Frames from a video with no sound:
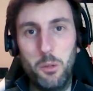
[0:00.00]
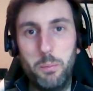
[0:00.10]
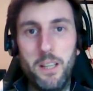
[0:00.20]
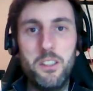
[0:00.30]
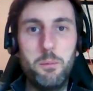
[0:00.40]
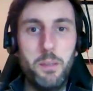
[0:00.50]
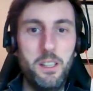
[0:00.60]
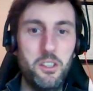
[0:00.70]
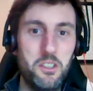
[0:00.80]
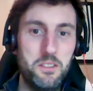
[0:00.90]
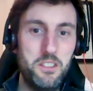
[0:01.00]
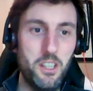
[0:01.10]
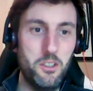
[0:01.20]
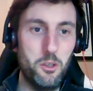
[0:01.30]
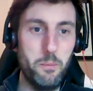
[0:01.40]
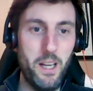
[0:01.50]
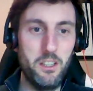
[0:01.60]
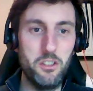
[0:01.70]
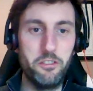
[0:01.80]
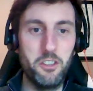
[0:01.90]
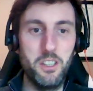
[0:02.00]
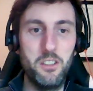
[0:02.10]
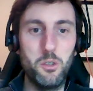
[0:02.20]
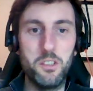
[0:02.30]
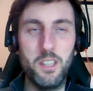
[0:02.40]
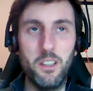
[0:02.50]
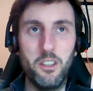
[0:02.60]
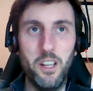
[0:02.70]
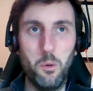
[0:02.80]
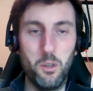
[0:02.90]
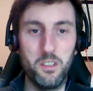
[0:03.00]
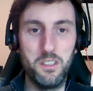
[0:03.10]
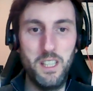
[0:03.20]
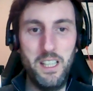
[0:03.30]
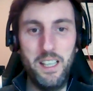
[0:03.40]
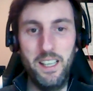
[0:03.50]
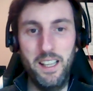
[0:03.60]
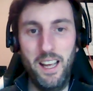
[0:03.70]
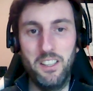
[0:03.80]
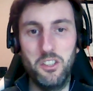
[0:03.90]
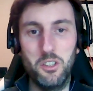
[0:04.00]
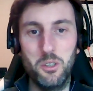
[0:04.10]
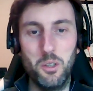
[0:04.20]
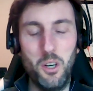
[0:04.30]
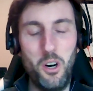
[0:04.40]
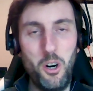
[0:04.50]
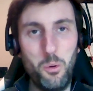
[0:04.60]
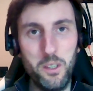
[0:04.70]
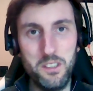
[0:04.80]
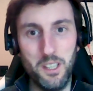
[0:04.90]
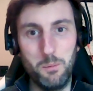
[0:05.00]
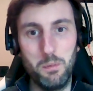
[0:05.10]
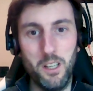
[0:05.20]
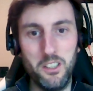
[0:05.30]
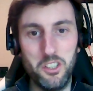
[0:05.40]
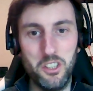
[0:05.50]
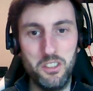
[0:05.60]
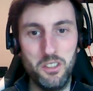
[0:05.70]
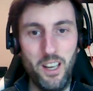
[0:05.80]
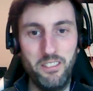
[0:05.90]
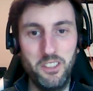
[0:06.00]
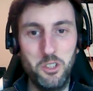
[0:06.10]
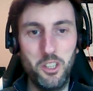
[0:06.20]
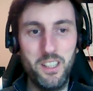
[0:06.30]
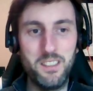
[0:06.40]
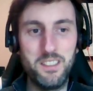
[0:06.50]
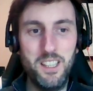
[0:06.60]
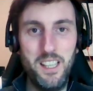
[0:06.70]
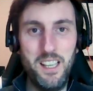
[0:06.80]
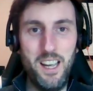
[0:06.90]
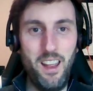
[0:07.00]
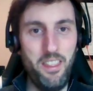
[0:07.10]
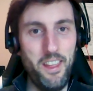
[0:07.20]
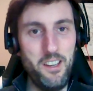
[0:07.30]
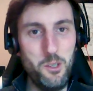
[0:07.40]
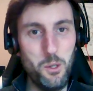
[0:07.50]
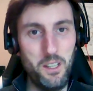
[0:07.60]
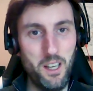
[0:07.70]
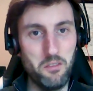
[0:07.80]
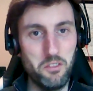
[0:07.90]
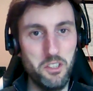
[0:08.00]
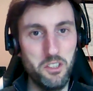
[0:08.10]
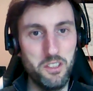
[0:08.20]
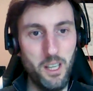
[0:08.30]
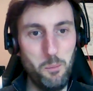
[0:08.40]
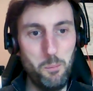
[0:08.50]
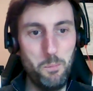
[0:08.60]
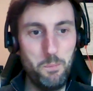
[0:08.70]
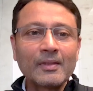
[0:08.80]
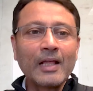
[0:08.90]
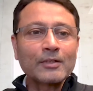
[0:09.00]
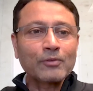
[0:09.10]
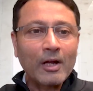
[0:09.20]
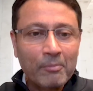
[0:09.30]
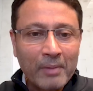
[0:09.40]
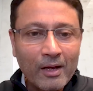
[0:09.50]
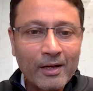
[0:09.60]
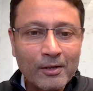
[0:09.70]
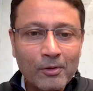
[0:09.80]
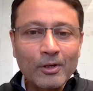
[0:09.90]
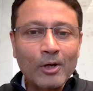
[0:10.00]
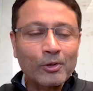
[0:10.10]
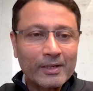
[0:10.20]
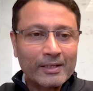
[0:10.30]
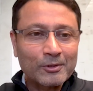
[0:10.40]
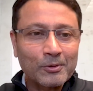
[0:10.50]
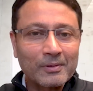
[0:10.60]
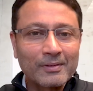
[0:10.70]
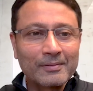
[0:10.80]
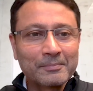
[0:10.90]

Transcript: Upendra Pingle, General Manager for Indoor Cellular Networks at Andrew. Always a pleasure to have you join us and thank you again for your time. Thanks for having me, Alejandro. Talk to you again soon.